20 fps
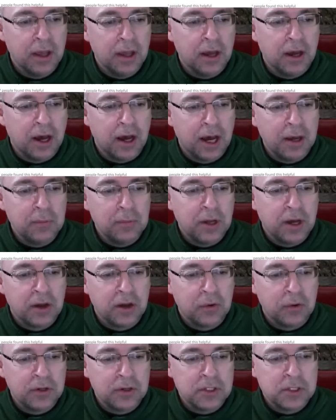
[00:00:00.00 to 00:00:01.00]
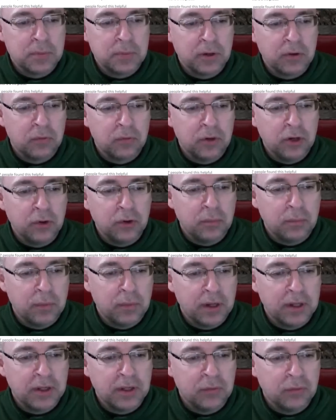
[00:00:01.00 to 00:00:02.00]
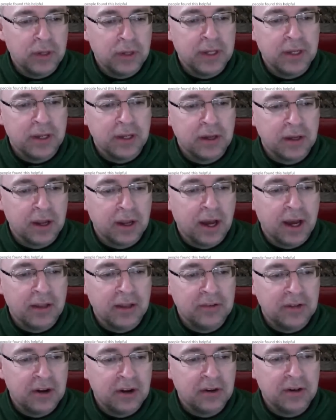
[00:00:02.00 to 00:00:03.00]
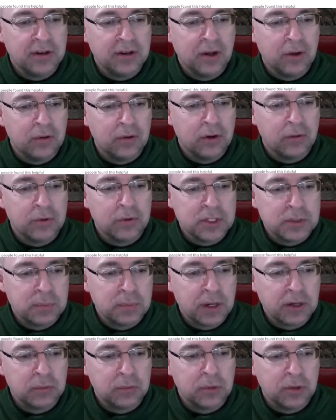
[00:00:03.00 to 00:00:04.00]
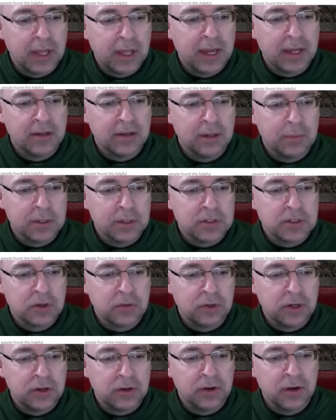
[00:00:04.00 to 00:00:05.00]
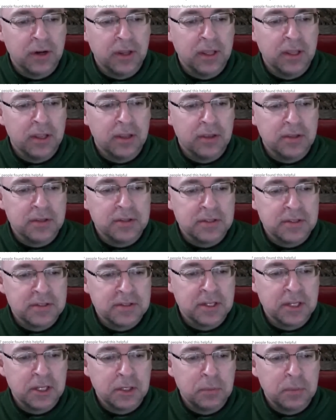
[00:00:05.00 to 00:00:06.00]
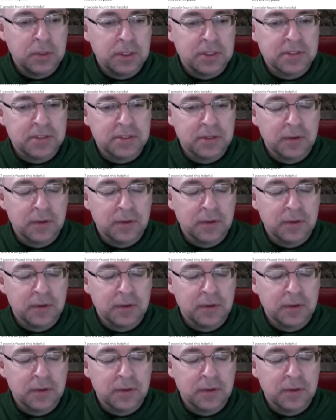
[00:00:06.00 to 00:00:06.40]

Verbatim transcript: I'm not going to spend real money reading a guy tearing down a respectable academic's career. This is a hit piece.